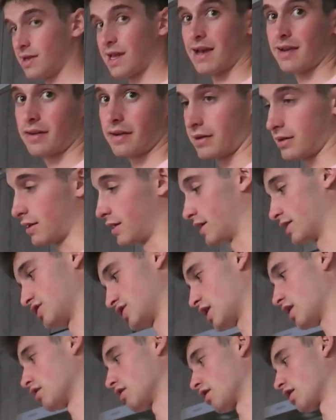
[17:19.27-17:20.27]
Technically,
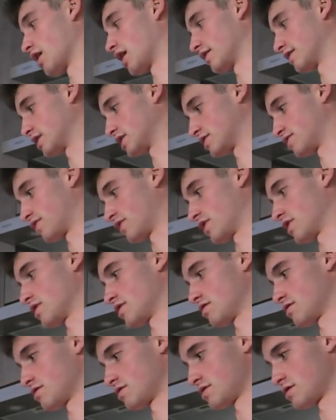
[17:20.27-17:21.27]
Angelica got this for you.
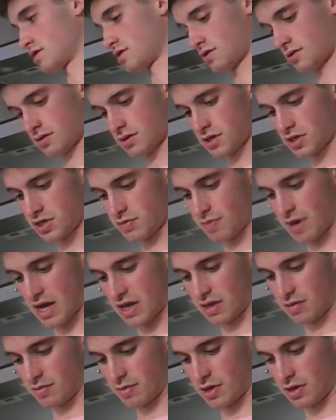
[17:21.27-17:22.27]
She
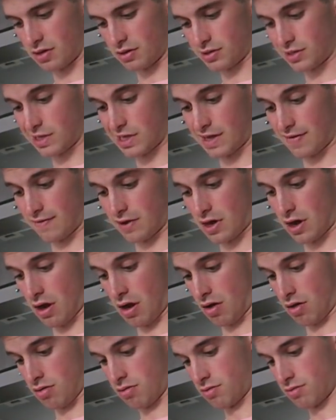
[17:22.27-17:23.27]
paid the bill. She didn't even
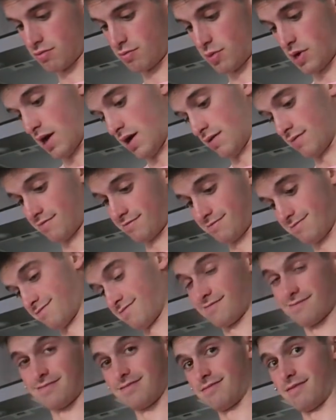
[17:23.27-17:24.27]
know, but
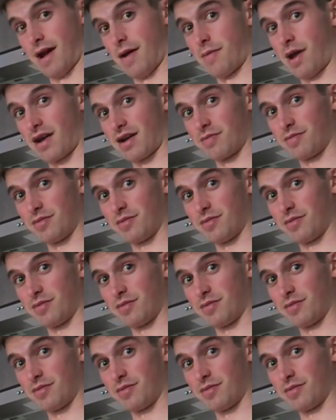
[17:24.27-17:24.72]
I'm not